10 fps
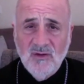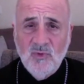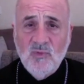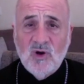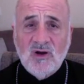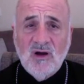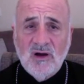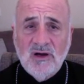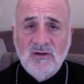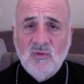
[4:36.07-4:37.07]
We work
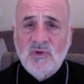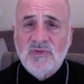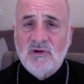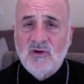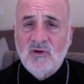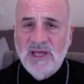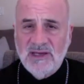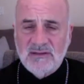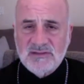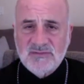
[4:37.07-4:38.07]
hard with our own
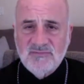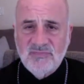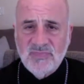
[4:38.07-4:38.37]
hands.